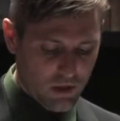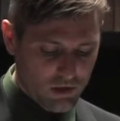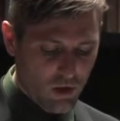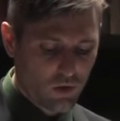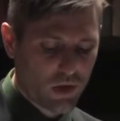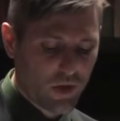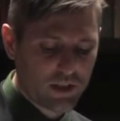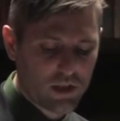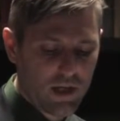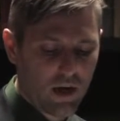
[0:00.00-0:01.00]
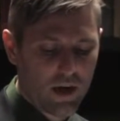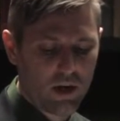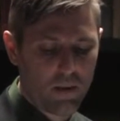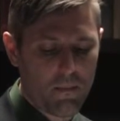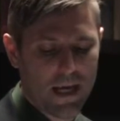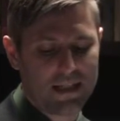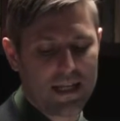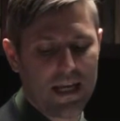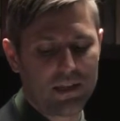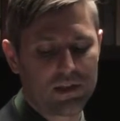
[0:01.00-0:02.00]
So the legend narrator
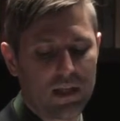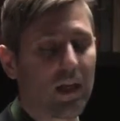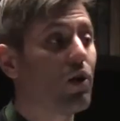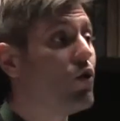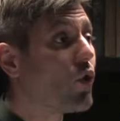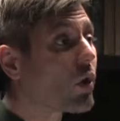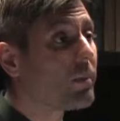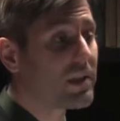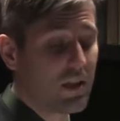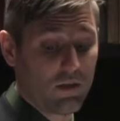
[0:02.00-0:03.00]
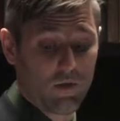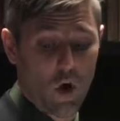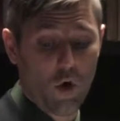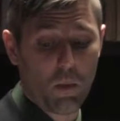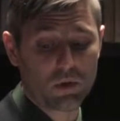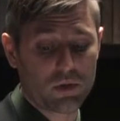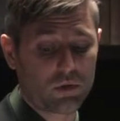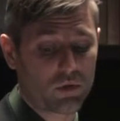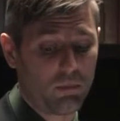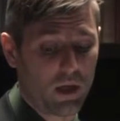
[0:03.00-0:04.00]
maintains the normative
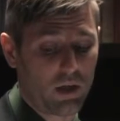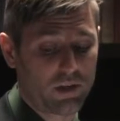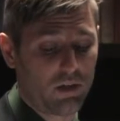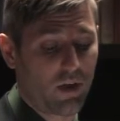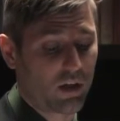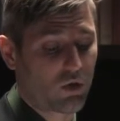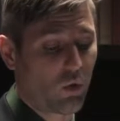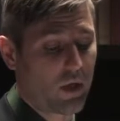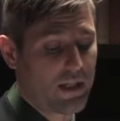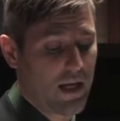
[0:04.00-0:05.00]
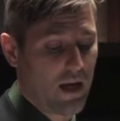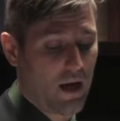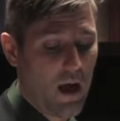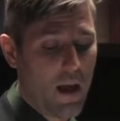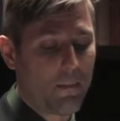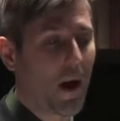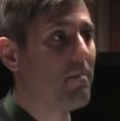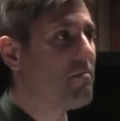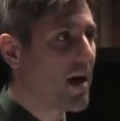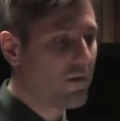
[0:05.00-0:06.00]
homosocial bonds of auctorité by
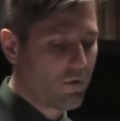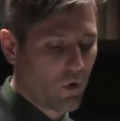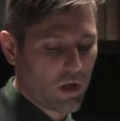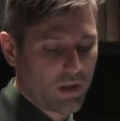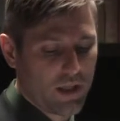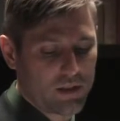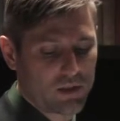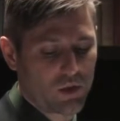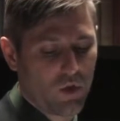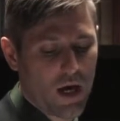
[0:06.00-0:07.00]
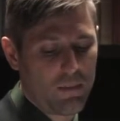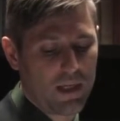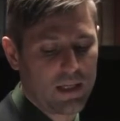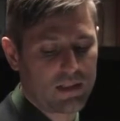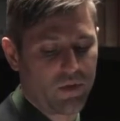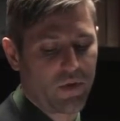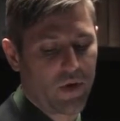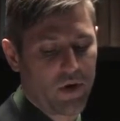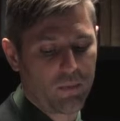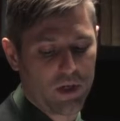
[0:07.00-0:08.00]
metaphorically describing his
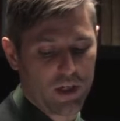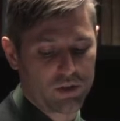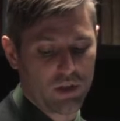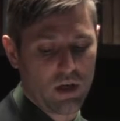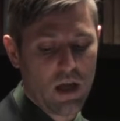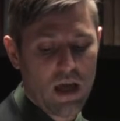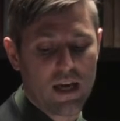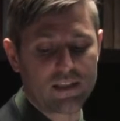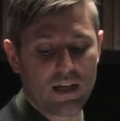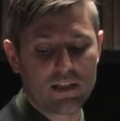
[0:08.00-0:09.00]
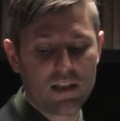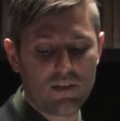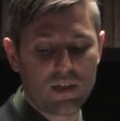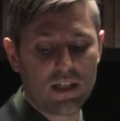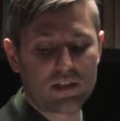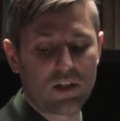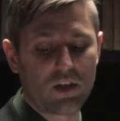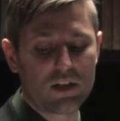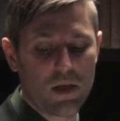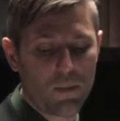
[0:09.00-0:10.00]
literary production as activities that are
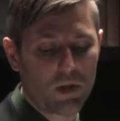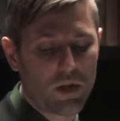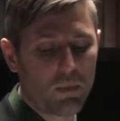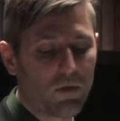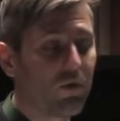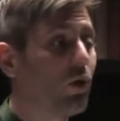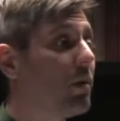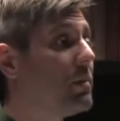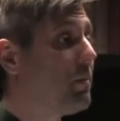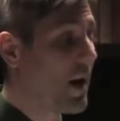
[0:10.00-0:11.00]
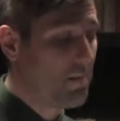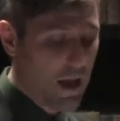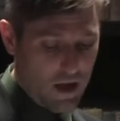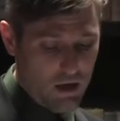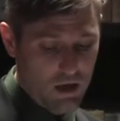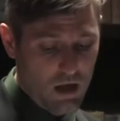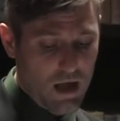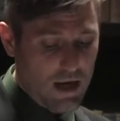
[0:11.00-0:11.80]
typically performed by men,